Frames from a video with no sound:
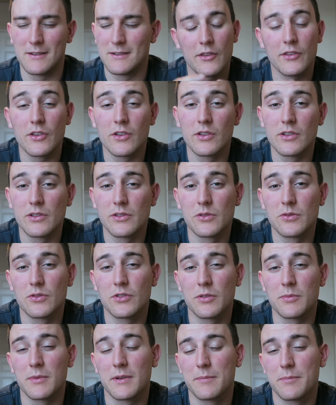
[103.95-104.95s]
Also, you'll do
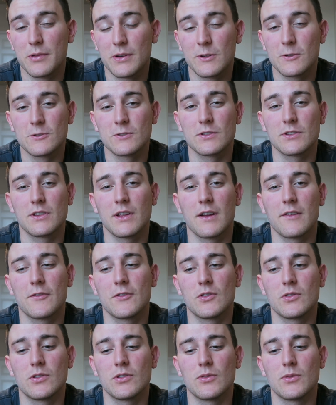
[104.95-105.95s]
some pretty cool stuff.
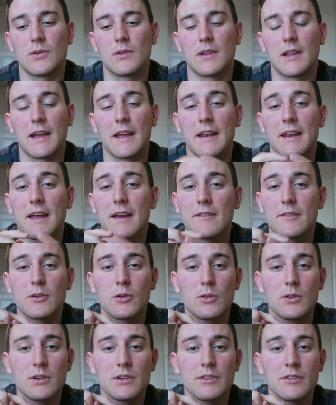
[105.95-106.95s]
You'll do land nav
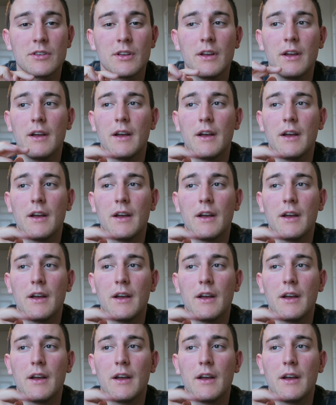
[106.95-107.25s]
course.